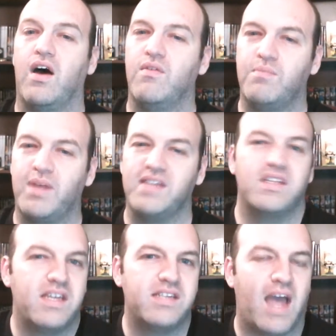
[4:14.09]
basically
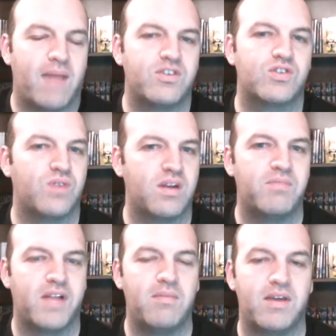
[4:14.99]
the adaptive
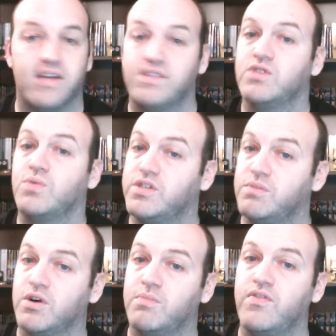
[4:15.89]
screenplay, because this was a
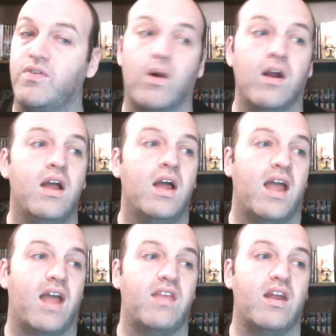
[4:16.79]
book before,
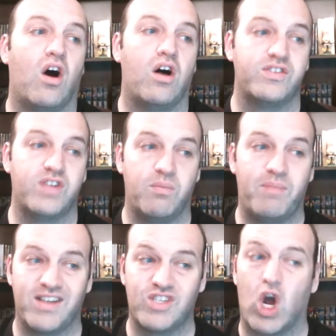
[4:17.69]
and then also
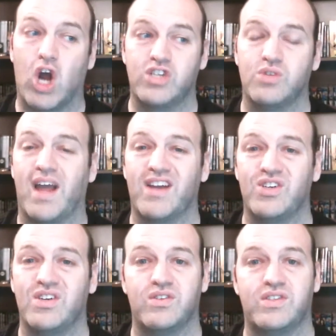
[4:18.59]
Best Art
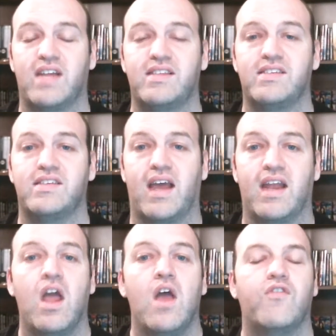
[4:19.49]
Direction or Set
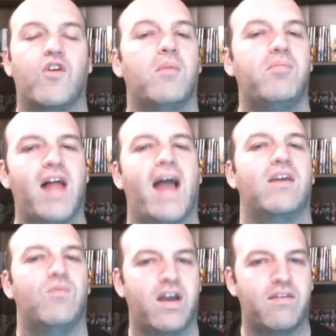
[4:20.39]
Design for a black
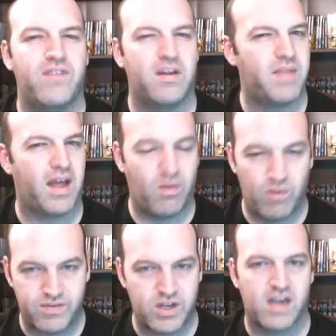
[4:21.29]
and white film. Now,
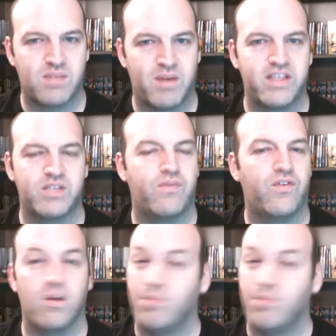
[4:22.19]
we've talked about this before